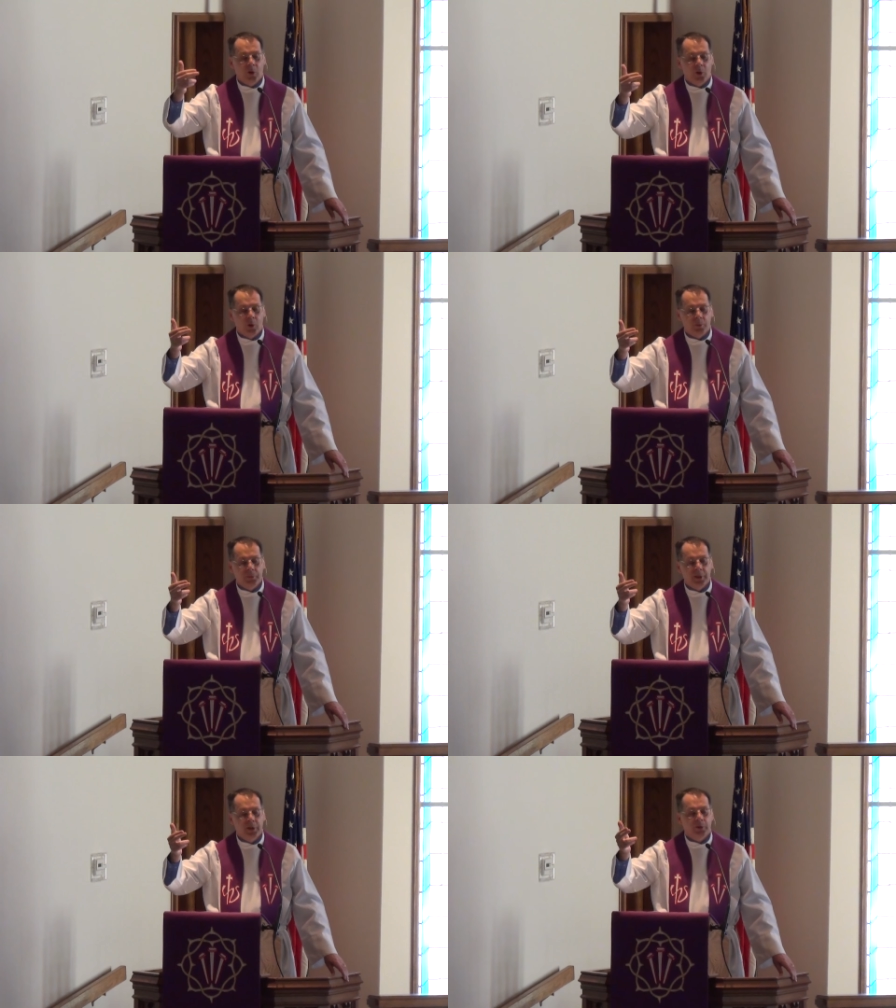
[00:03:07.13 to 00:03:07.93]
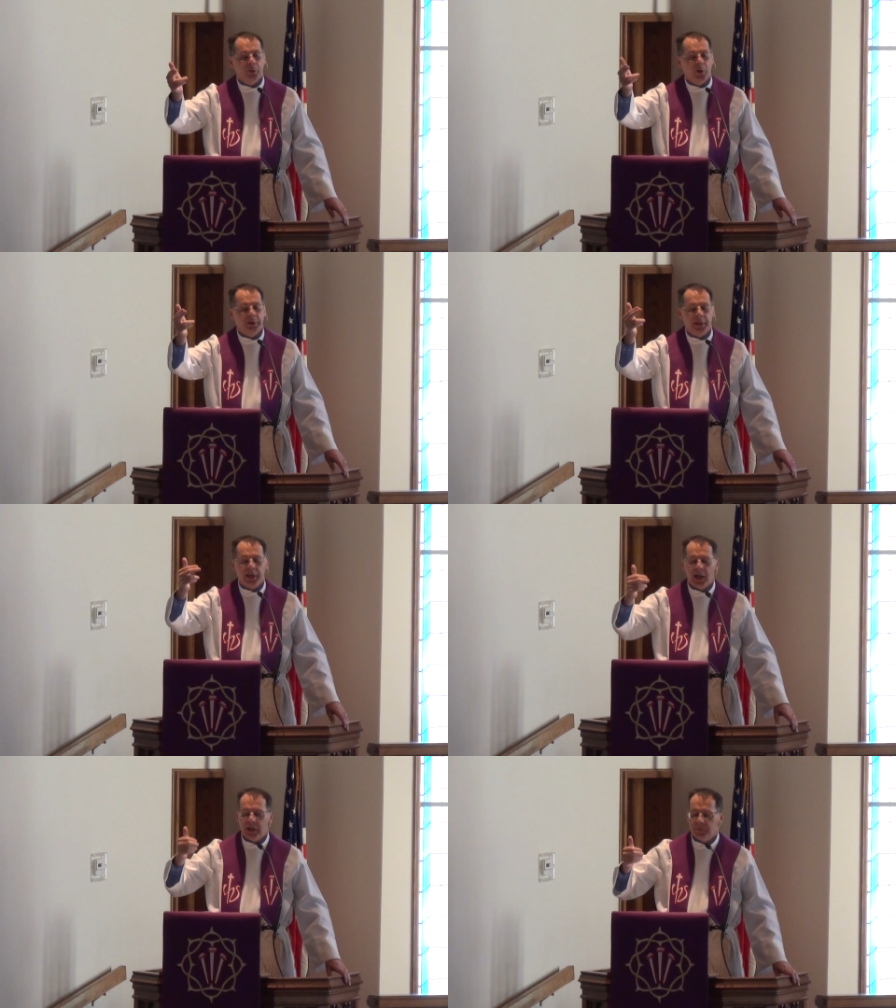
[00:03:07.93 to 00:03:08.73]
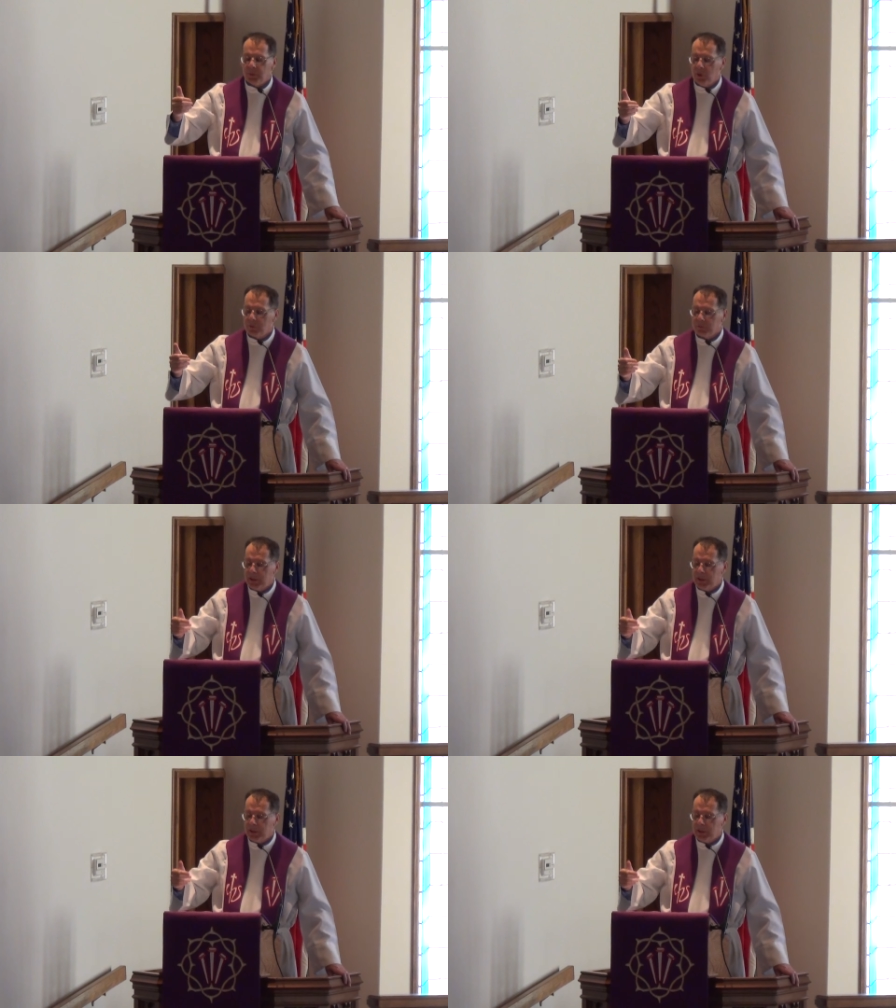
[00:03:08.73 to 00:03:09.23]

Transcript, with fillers: home, toward the God of all